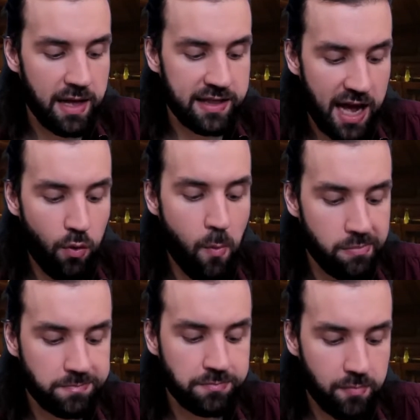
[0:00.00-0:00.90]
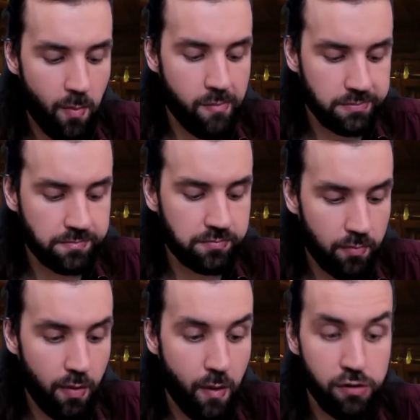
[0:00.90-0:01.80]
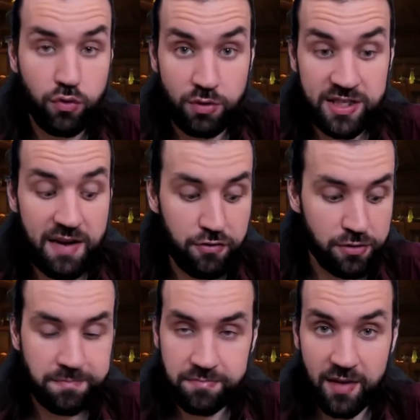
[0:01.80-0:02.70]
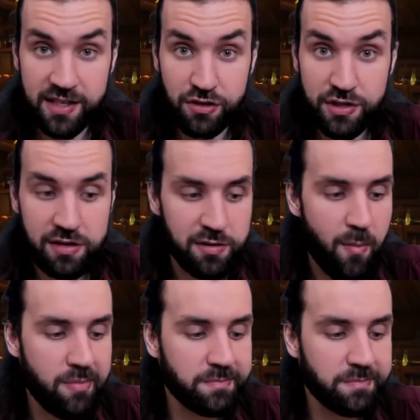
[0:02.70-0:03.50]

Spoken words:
And now we suffer as a result.